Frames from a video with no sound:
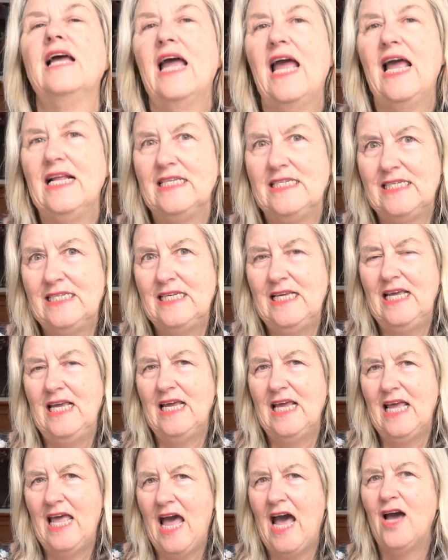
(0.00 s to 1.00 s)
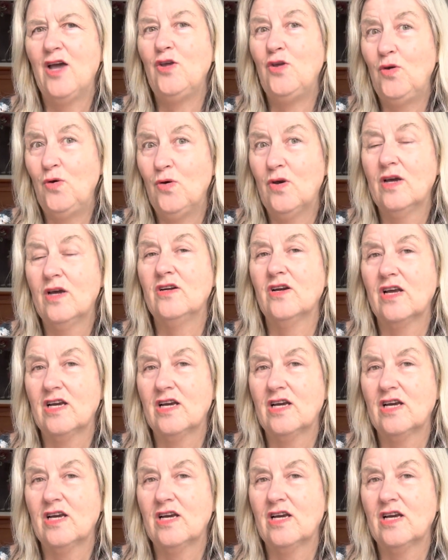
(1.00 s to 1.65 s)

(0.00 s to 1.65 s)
and seeing how you can